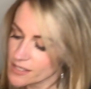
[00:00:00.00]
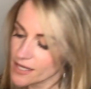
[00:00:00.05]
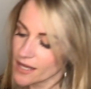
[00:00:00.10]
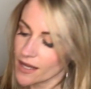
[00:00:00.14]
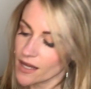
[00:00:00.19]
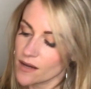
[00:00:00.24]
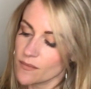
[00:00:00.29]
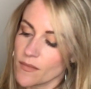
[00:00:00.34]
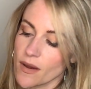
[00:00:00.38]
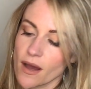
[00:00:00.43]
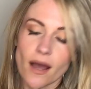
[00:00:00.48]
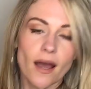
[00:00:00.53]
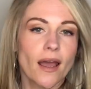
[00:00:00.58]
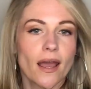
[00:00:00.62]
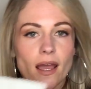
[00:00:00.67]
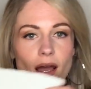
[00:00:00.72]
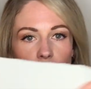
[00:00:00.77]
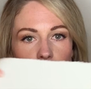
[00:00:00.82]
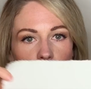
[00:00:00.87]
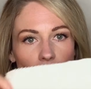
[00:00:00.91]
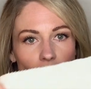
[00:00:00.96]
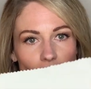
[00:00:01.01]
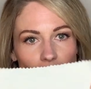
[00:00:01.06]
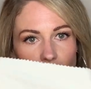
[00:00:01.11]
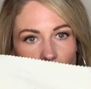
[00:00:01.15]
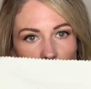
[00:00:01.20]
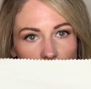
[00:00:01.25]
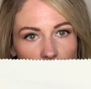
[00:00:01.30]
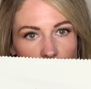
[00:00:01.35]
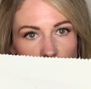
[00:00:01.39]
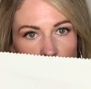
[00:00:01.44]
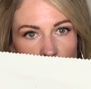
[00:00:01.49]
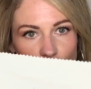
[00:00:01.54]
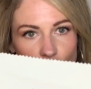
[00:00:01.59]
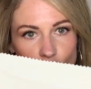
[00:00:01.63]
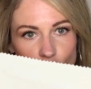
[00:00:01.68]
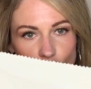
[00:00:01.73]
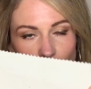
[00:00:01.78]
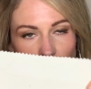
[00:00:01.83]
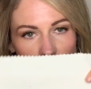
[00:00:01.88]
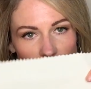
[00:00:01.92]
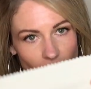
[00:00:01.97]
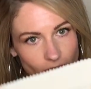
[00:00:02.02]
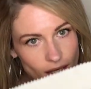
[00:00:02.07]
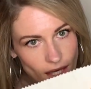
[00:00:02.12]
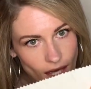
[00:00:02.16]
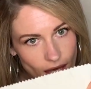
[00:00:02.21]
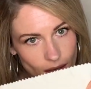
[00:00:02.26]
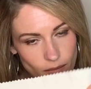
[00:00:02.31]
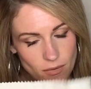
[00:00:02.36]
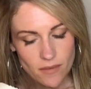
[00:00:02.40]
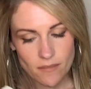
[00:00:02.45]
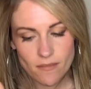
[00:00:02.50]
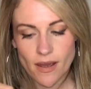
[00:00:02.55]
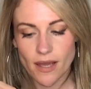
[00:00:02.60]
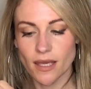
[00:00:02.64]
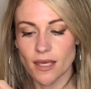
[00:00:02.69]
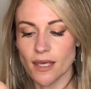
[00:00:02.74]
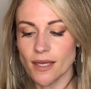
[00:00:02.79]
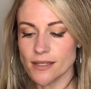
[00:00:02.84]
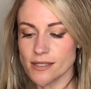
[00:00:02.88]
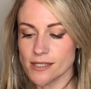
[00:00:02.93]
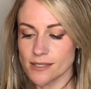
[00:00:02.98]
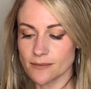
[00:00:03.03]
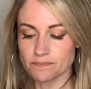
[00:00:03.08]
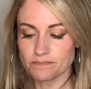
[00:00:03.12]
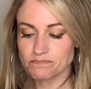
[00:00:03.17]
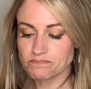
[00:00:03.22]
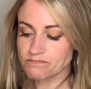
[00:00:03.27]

take my polycotton strip that came in my kit,